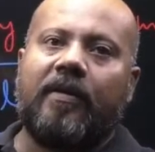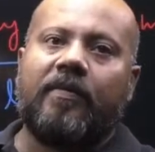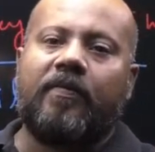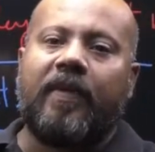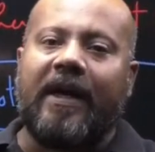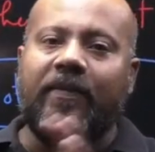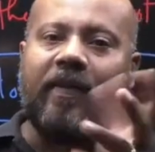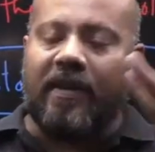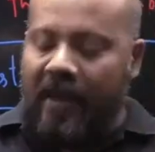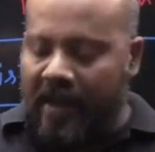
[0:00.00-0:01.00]
By
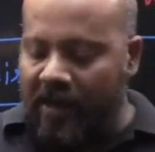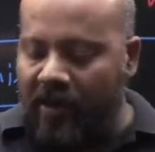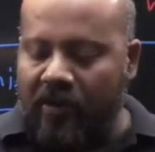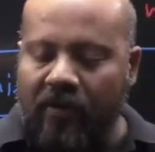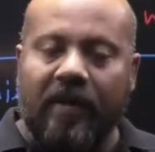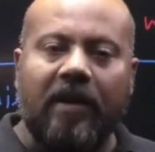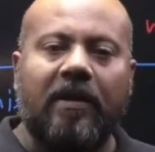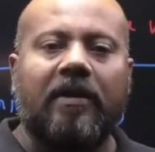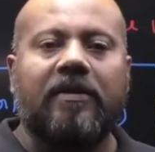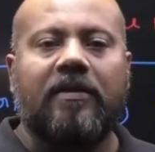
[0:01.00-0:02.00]
birth, they cannot know whether
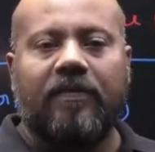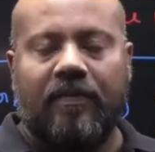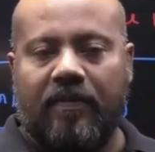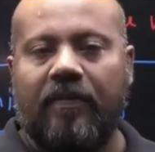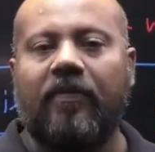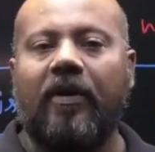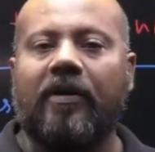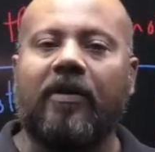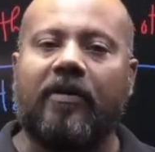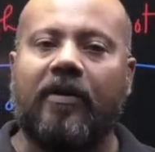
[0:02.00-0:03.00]
it is
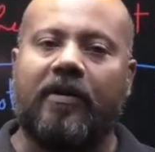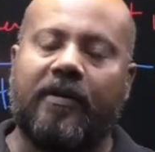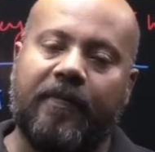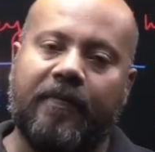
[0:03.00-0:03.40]
water or not.